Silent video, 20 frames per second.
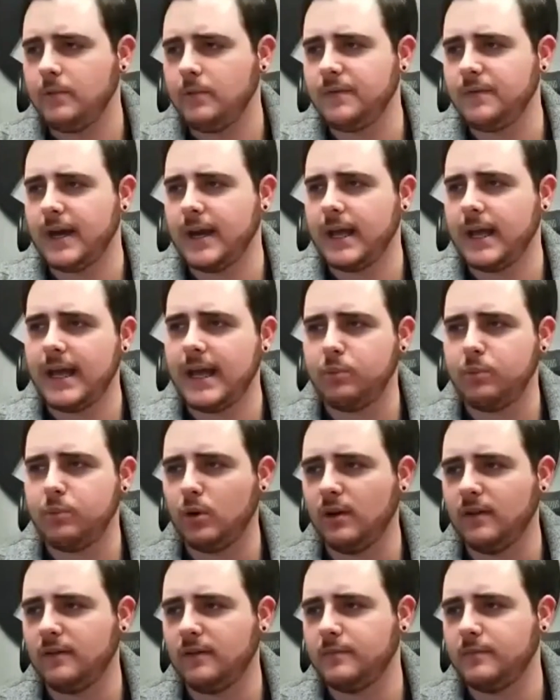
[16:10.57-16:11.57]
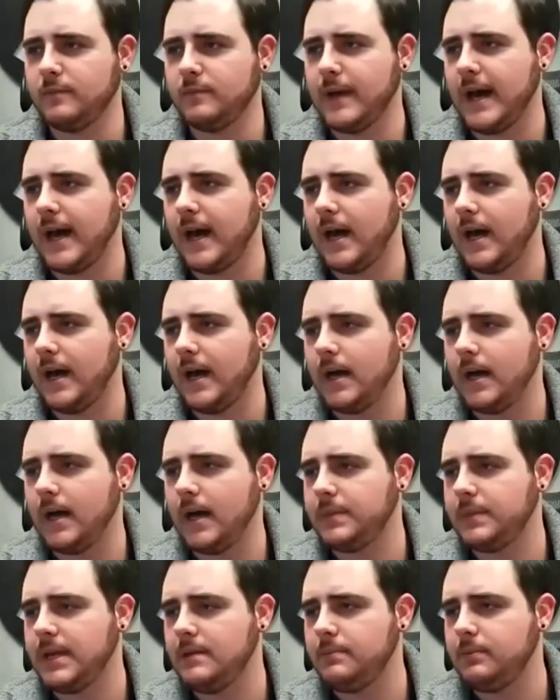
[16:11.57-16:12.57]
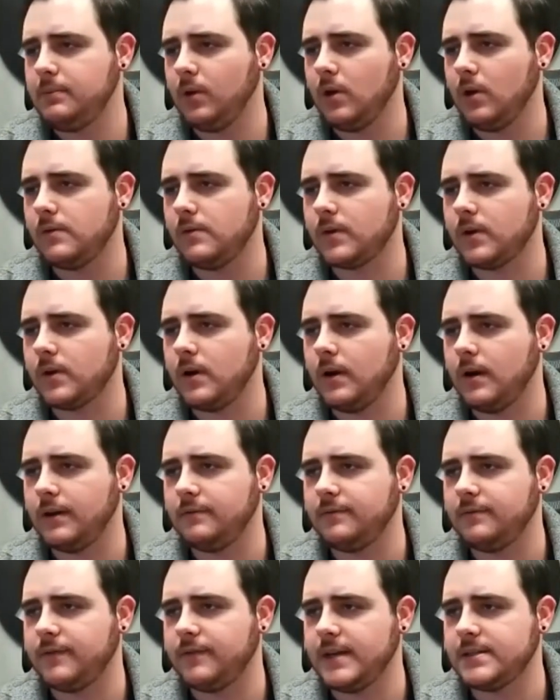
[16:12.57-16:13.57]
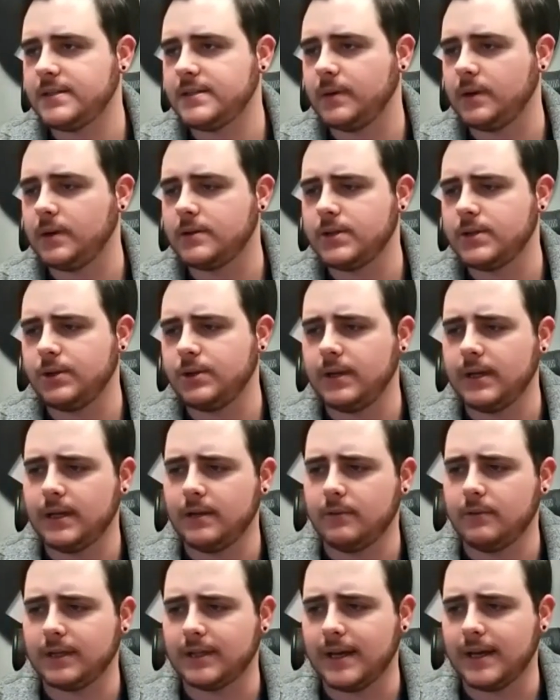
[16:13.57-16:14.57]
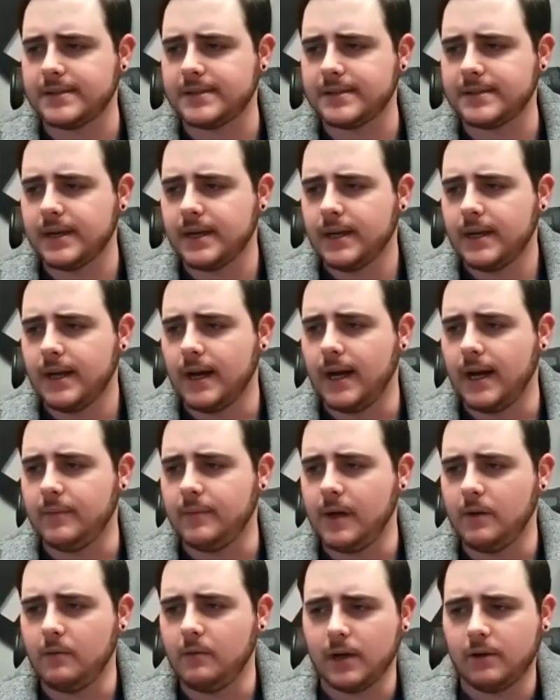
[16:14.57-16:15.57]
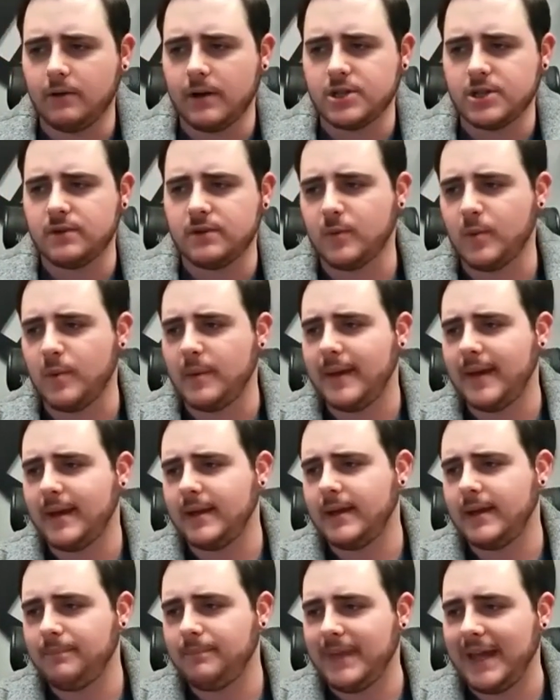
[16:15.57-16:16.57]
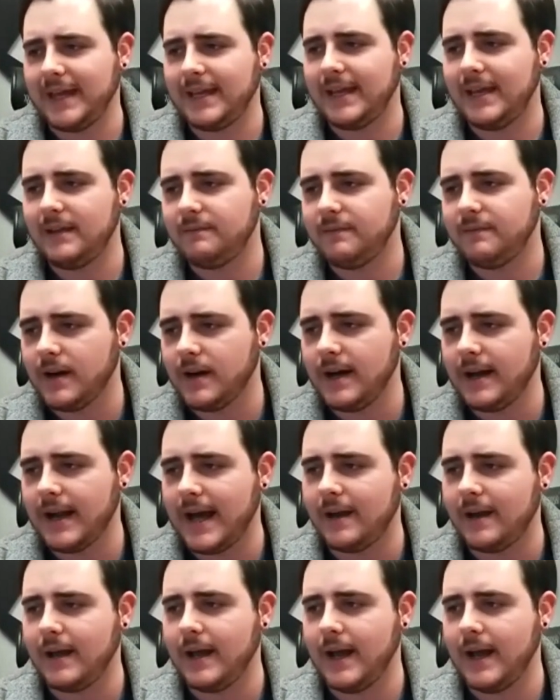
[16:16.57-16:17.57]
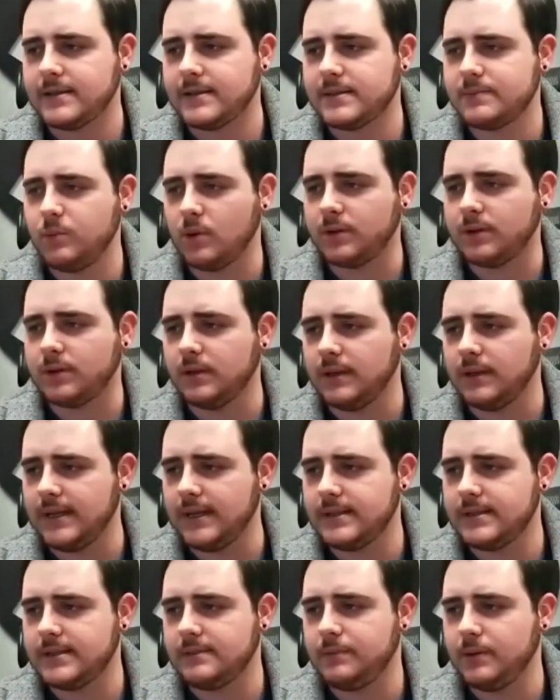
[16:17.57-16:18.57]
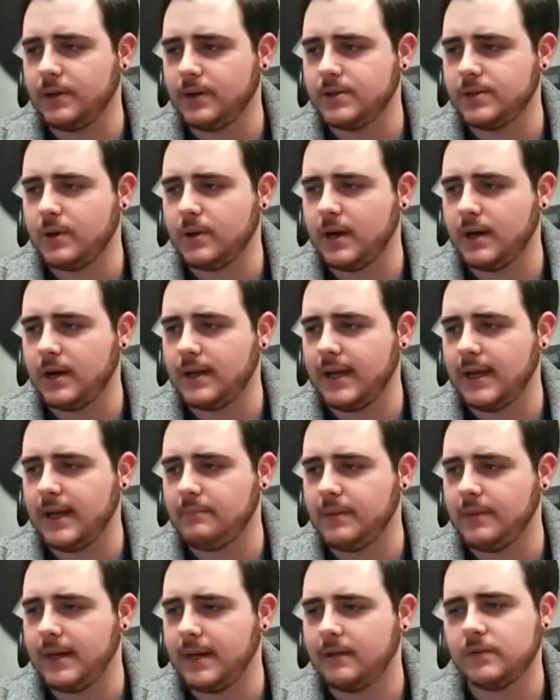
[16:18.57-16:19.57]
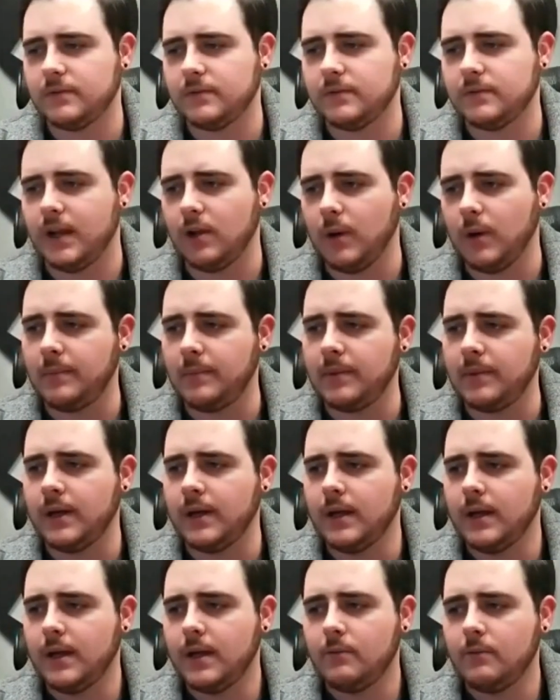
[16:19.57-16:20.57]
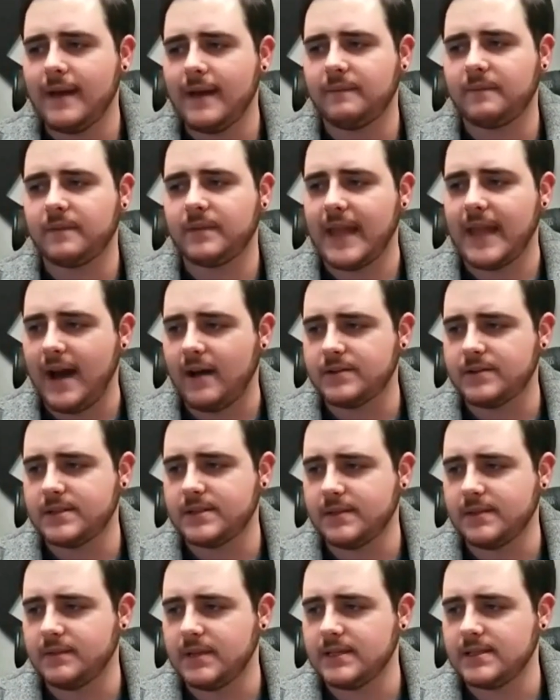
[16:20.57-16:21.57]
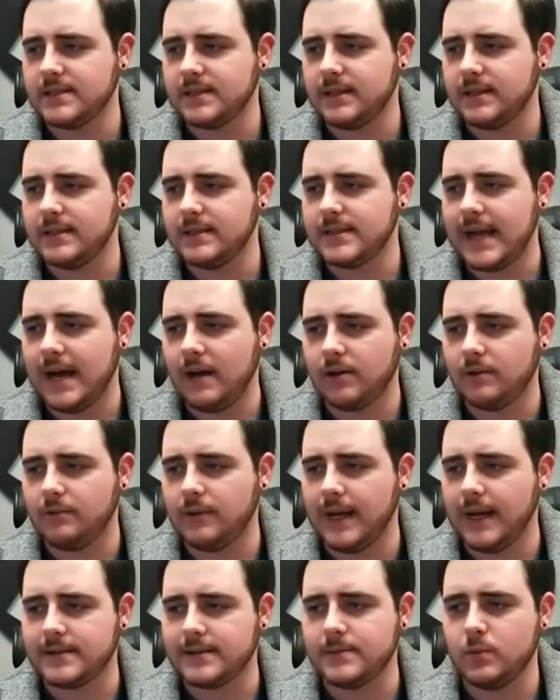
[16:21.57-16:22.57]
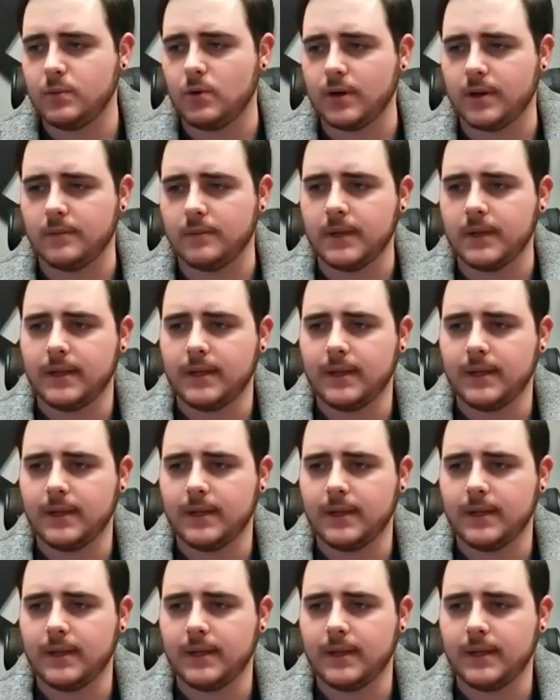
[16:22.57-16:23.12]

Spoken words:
We've got a handful of people over on Facebook tuning in with us. Question from Amanda. I can't figure out how to export the leads to put into our campaign for follow-up. We have thousands of these leads. How can we export them?